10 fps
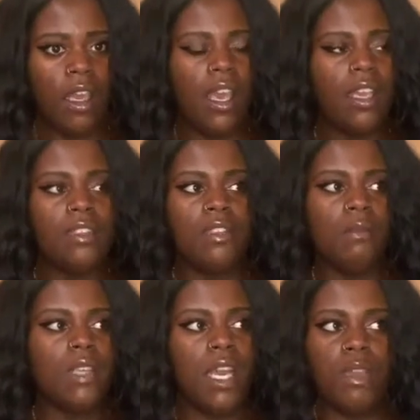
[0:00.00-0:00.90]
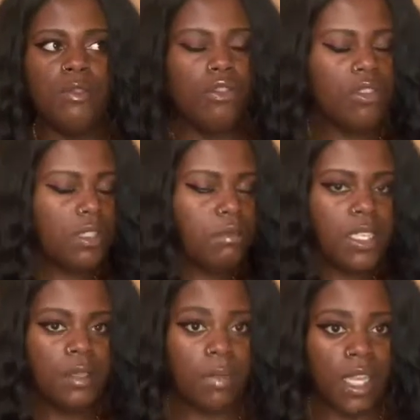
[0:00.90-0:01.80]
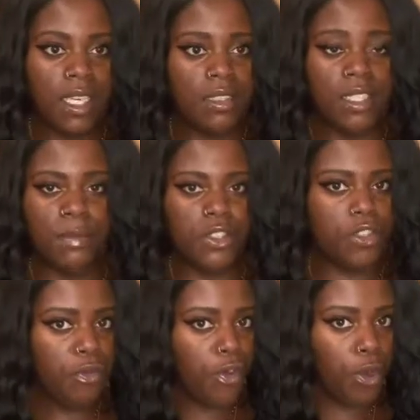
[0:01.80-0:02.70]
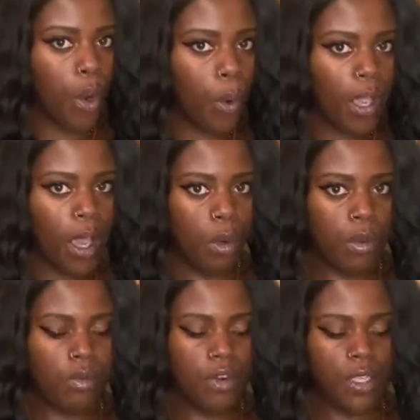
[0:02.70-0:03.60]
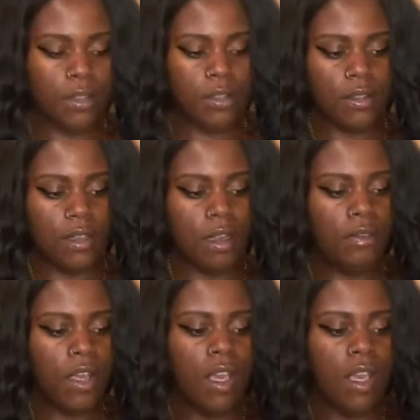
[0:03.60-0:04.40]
and sometimes you just misplace, especially if you're going out with friends and stuff.